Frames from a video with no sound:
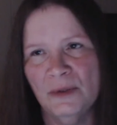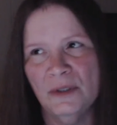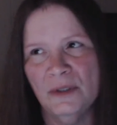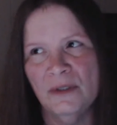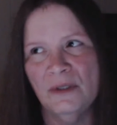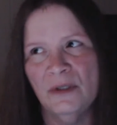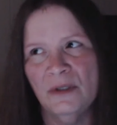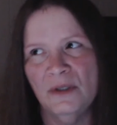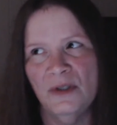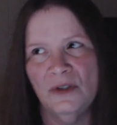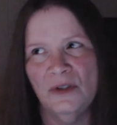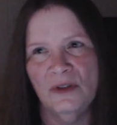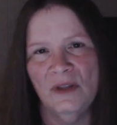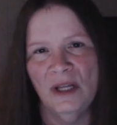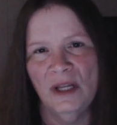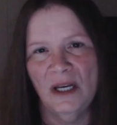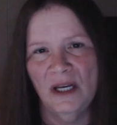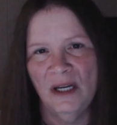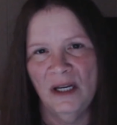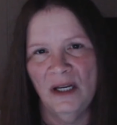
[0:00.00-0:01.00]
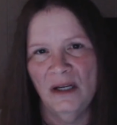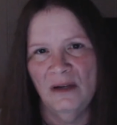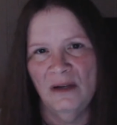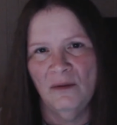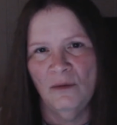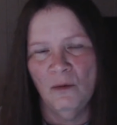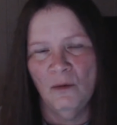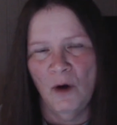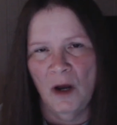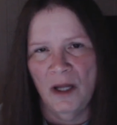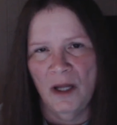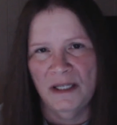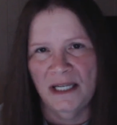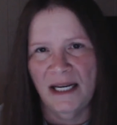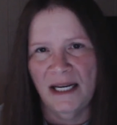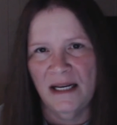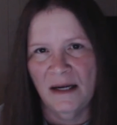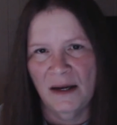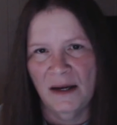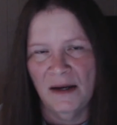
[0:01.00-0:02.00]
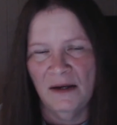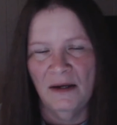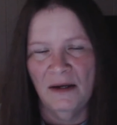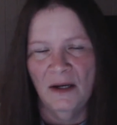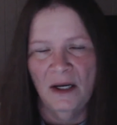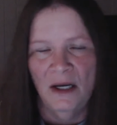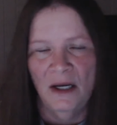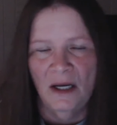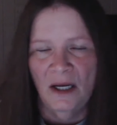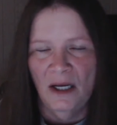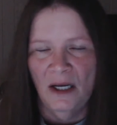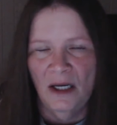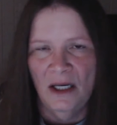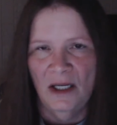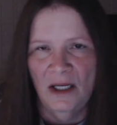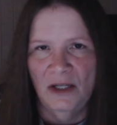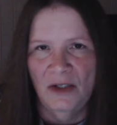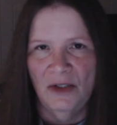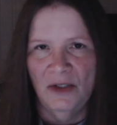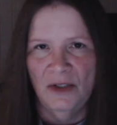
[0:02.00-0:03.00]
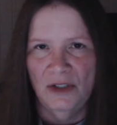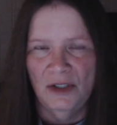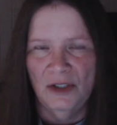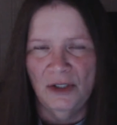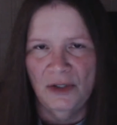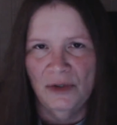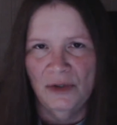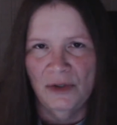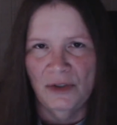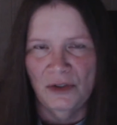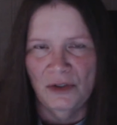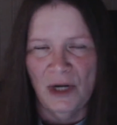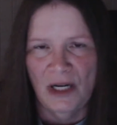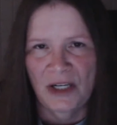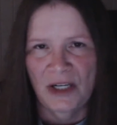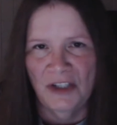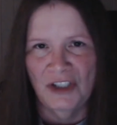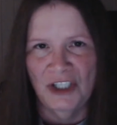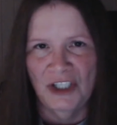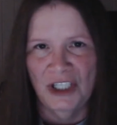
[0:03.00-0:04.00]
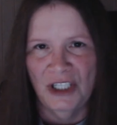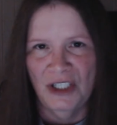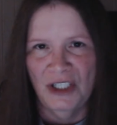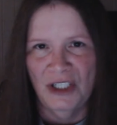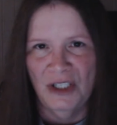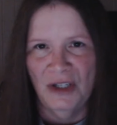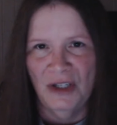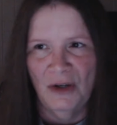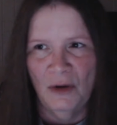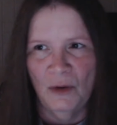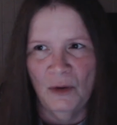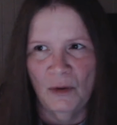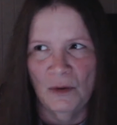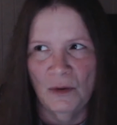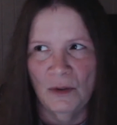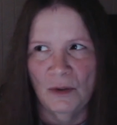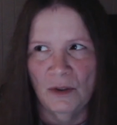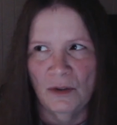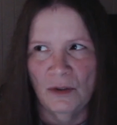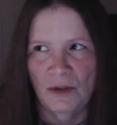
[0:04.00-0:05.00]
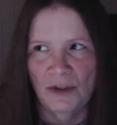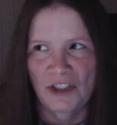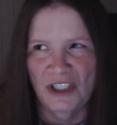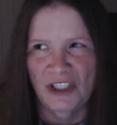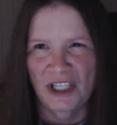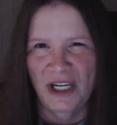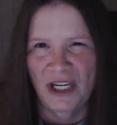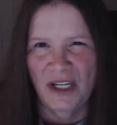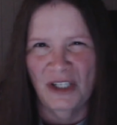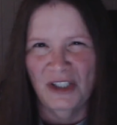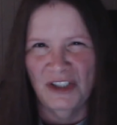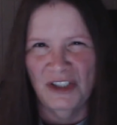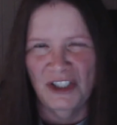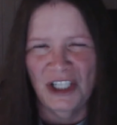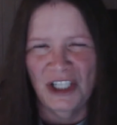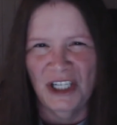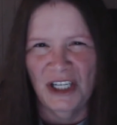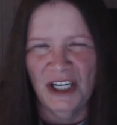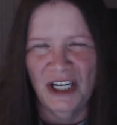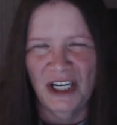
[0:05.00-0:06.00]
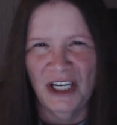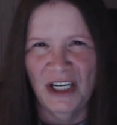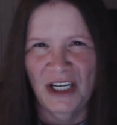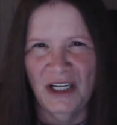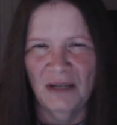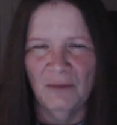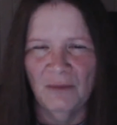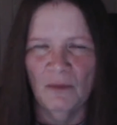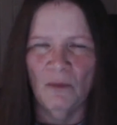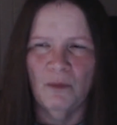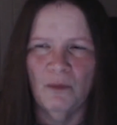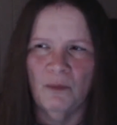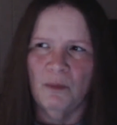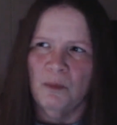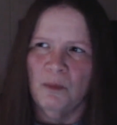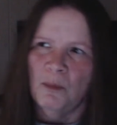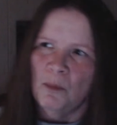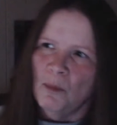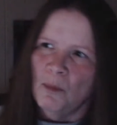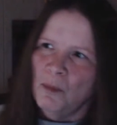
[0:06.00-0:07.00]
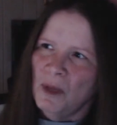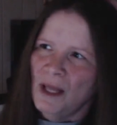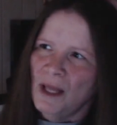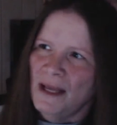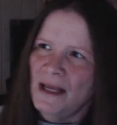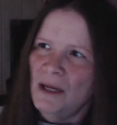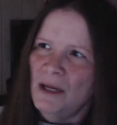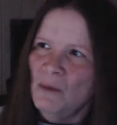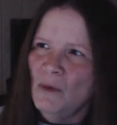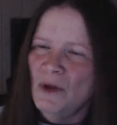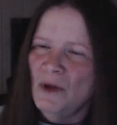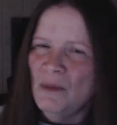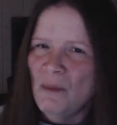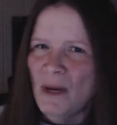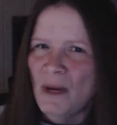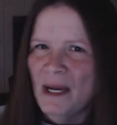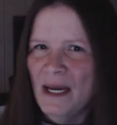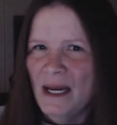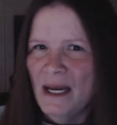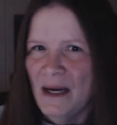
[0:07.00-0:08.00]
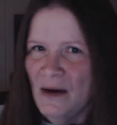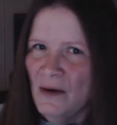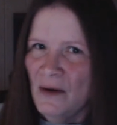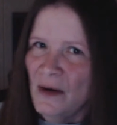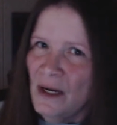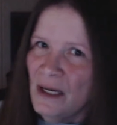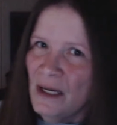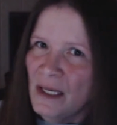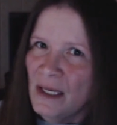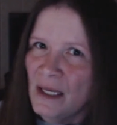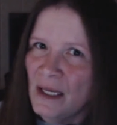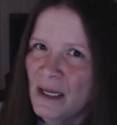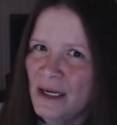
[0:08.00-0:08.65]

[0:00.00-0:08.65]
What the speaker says: the raw data into Strategene or Genetic Genie. Playing with my hair again.